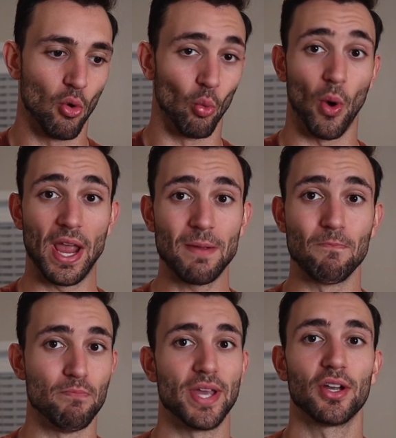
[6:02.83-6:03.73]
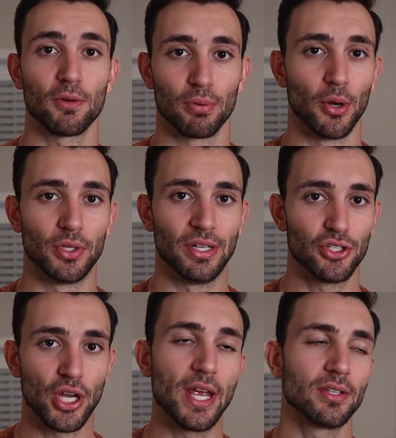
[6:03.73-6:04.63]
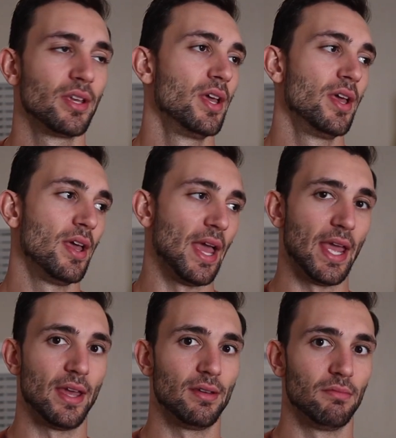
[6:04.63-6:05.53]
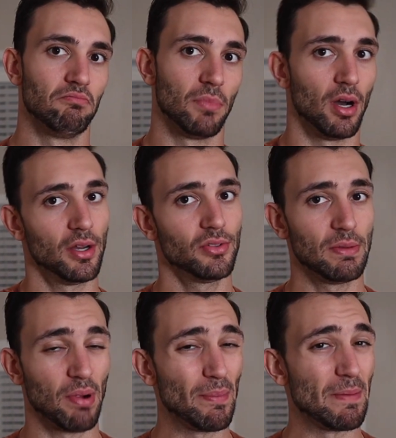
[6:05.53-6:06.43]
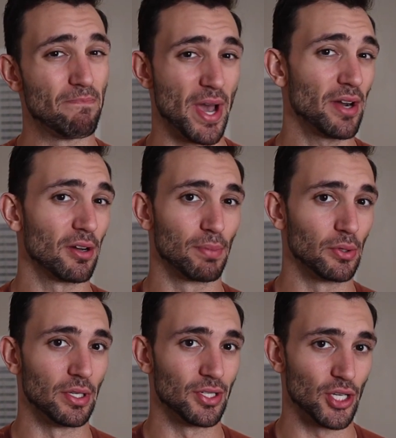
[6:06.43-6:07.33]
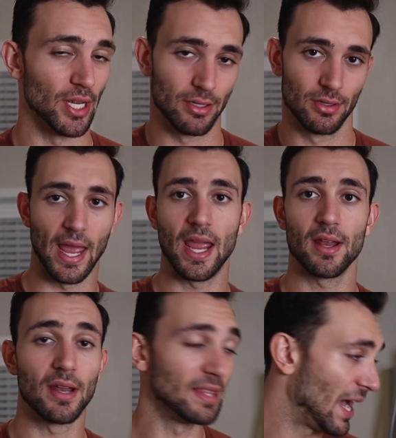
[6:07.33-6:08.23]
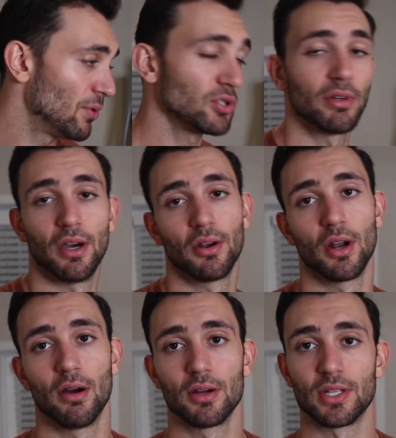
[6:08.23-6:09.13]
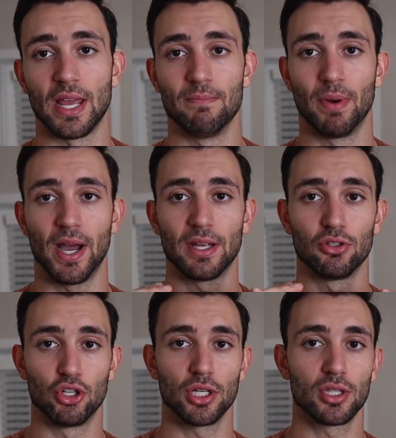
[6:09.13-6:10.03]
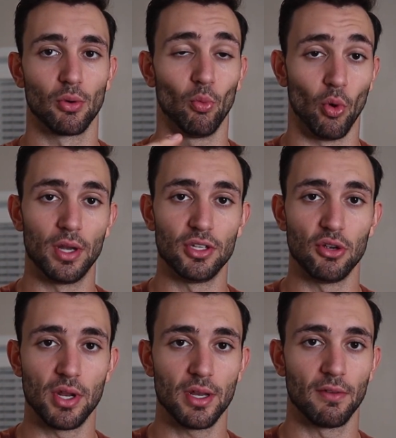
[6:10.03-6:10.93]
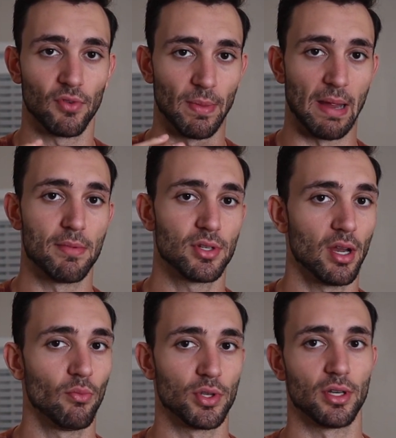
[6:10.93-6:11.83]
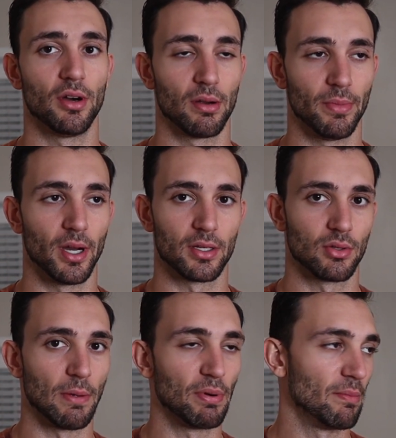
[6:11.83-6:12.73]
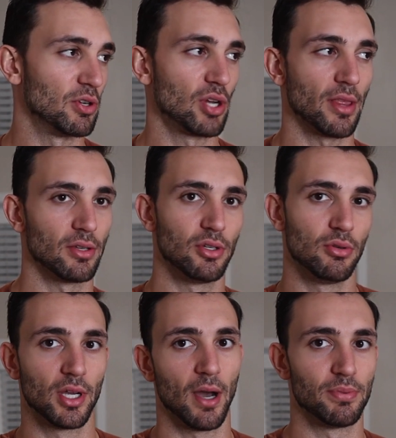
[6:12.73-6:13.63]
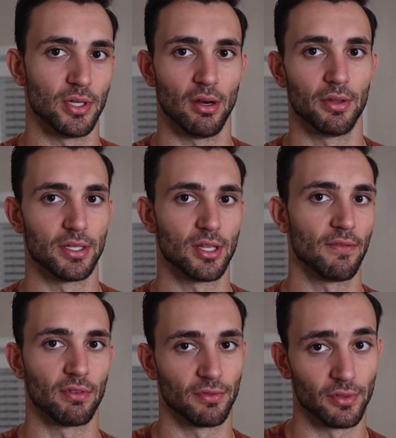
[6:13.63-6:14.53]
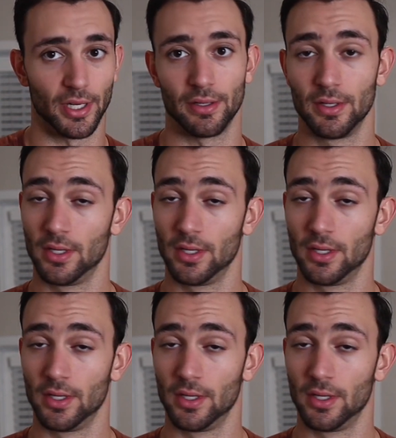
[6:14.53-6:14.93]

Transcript: way bigger protein shakes and honestly probably better protein shakes. And that was only $100 and buying just the one unit from Amazon was 100 bucks. So I pretty much got the two cups and all this stuff for free